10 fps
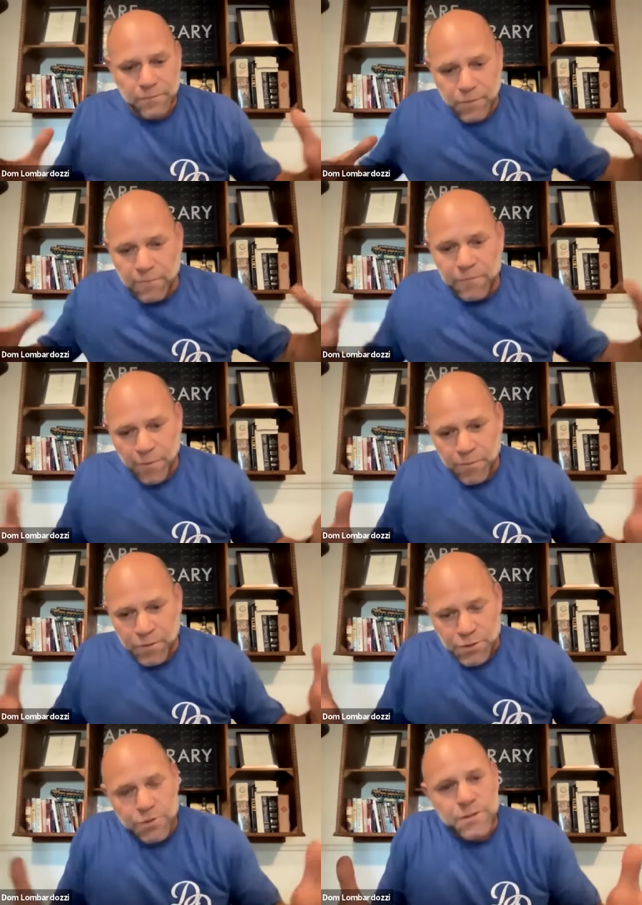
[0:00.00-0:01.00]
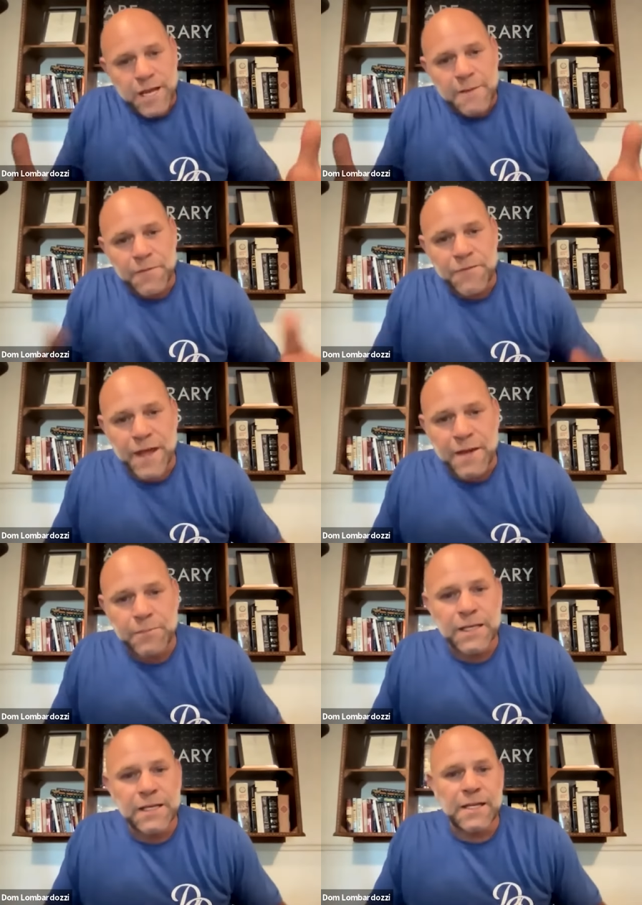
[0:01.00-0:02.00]
come from a certain type of
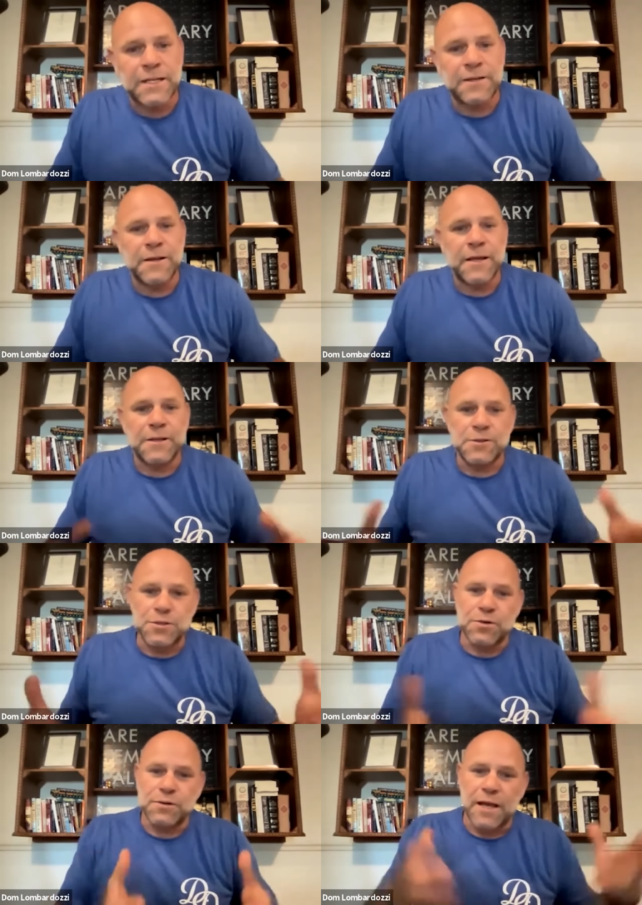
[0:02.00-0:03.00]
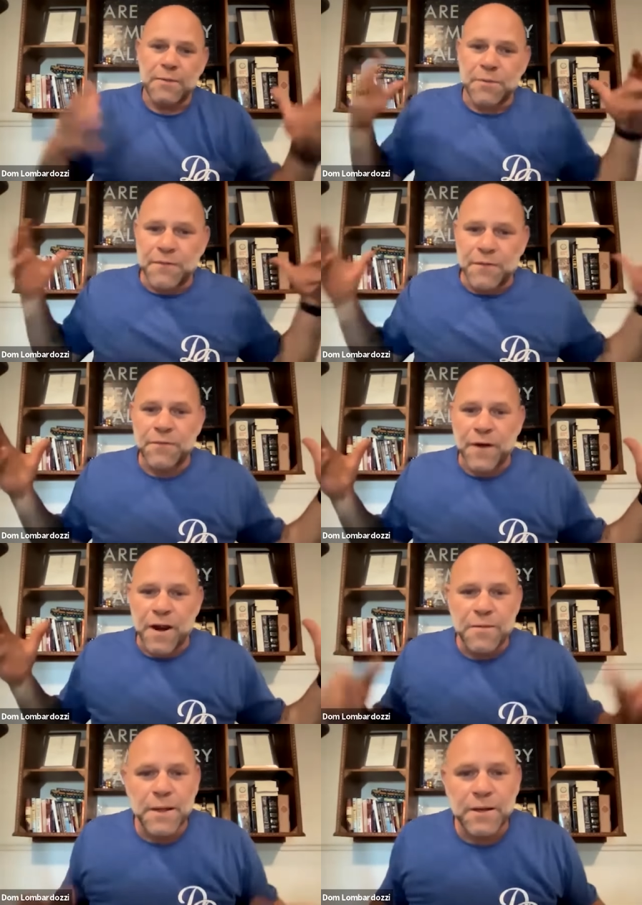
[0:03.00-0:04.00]
family and and a certain type of
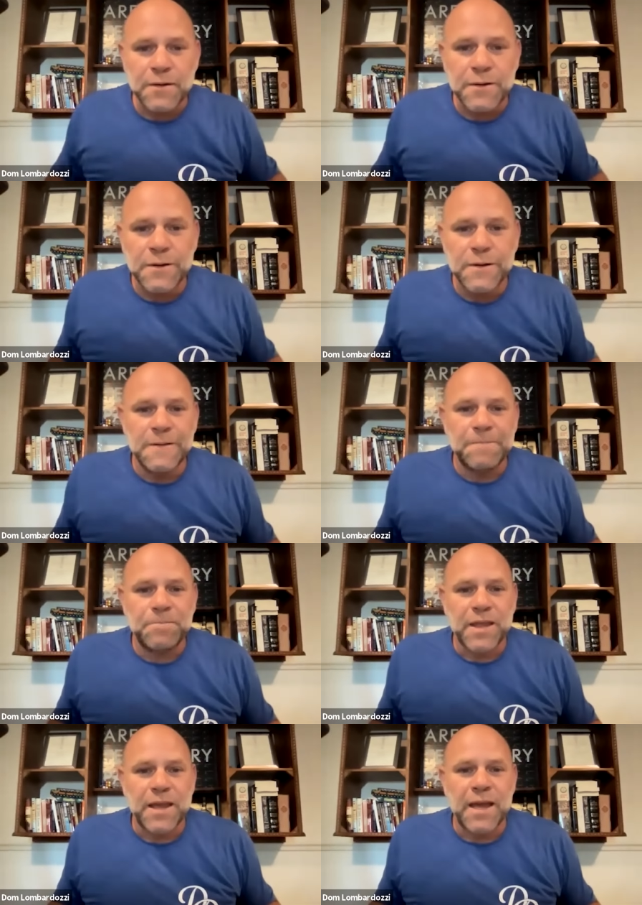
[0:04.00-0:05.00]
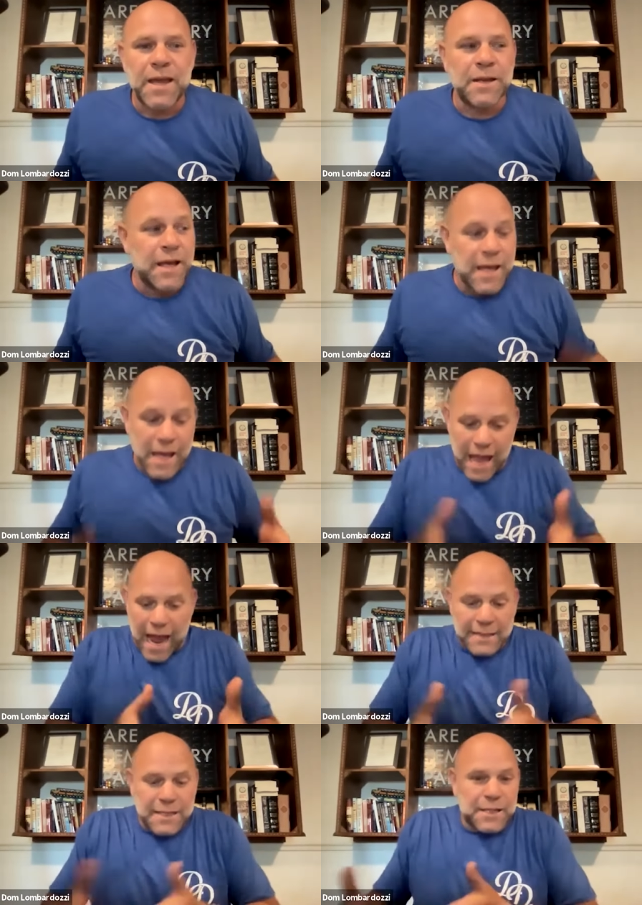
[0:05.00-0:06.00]
environment. And
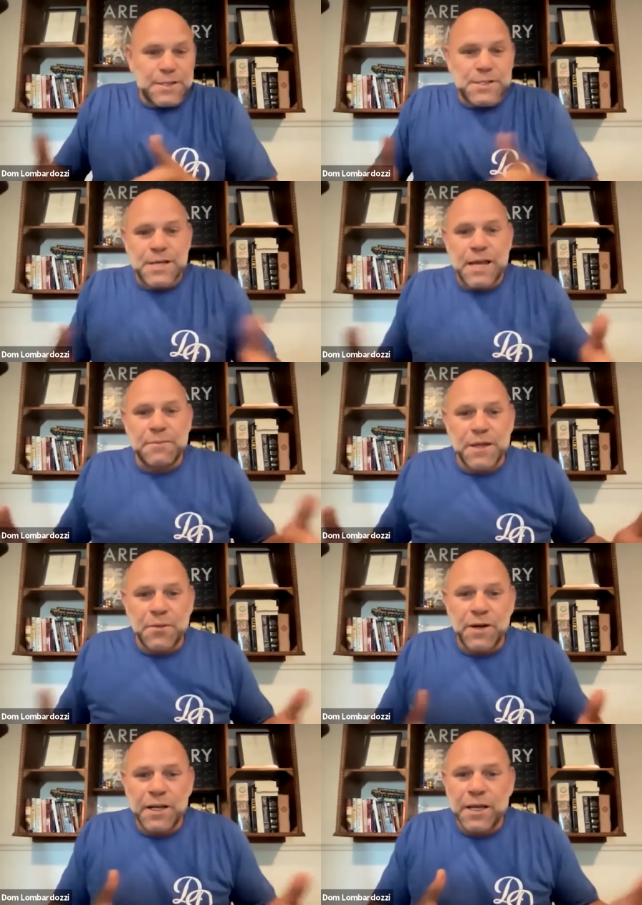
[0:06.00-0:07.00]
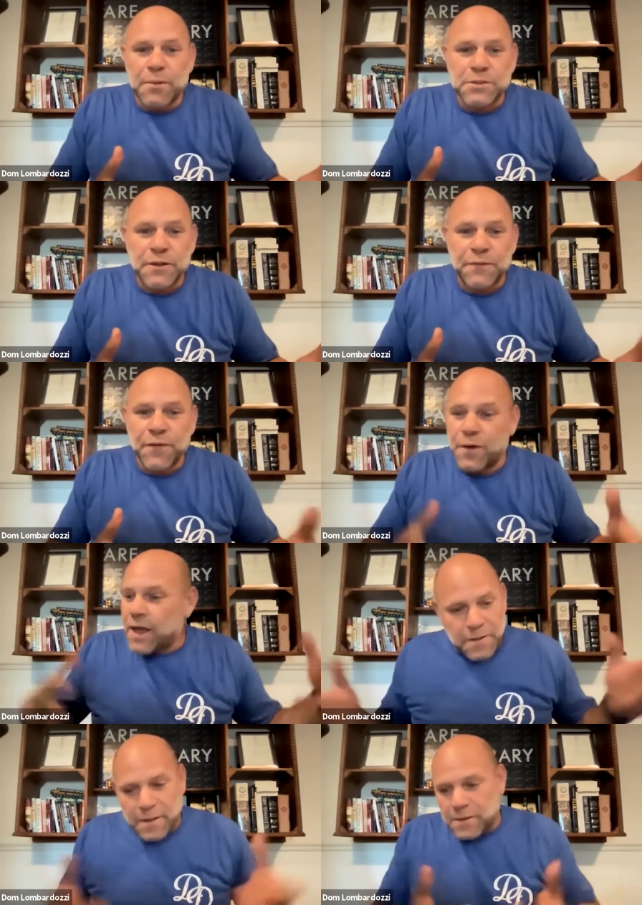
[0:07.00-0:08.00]
I think the same thing when it comes to film.
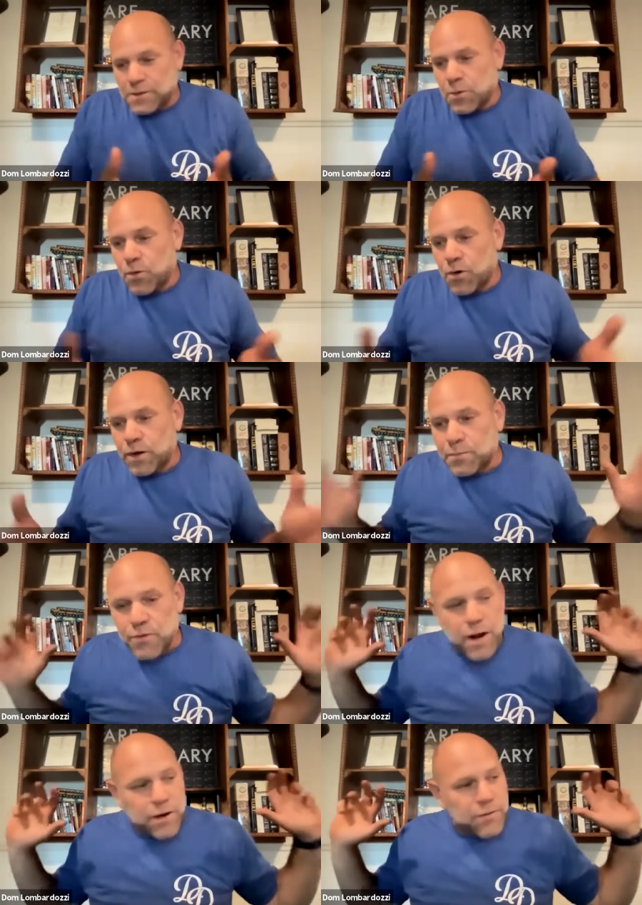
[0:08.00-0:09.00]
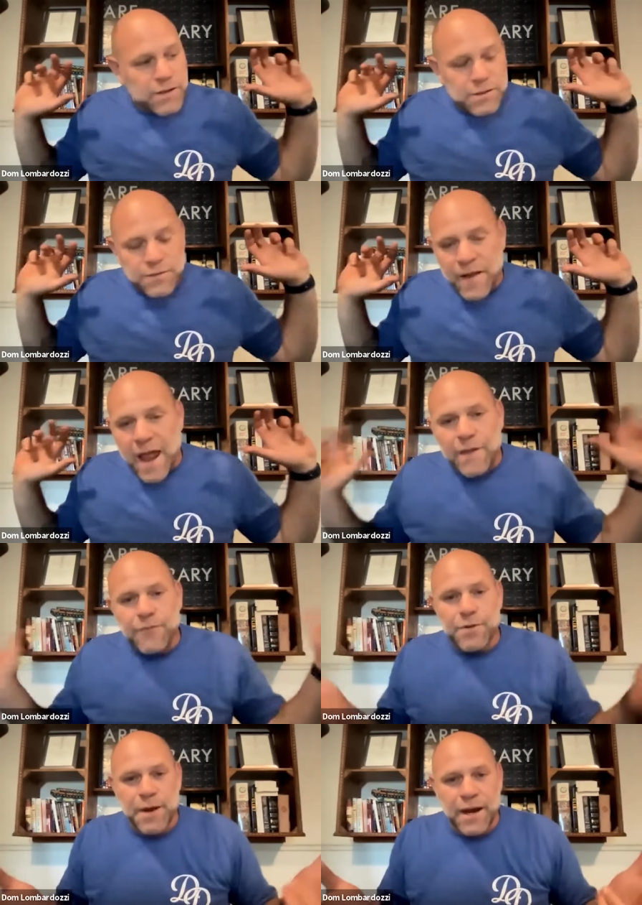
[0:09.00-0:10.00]
It's a work in progress for
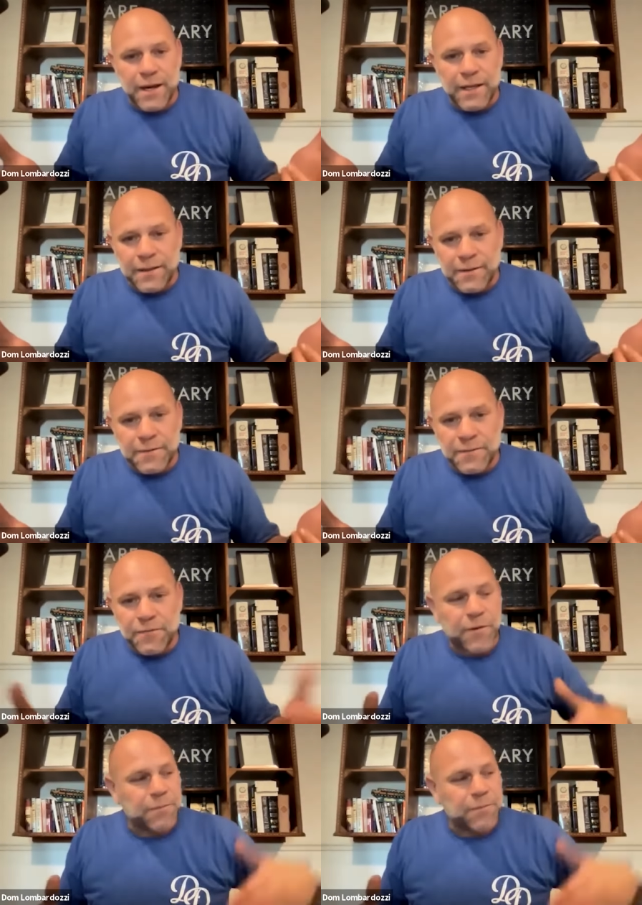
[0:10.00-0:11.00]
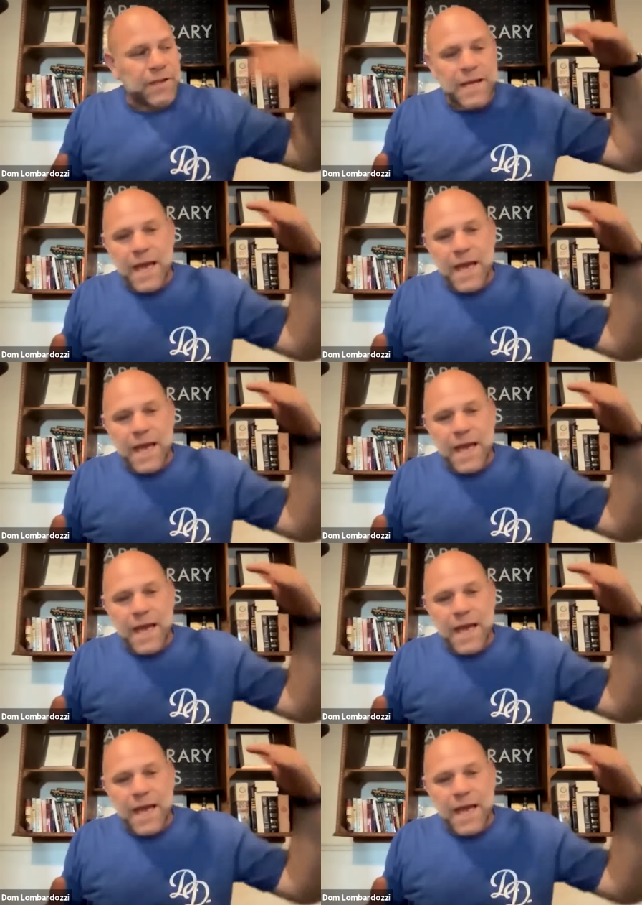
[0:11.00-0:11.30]
everybody, from the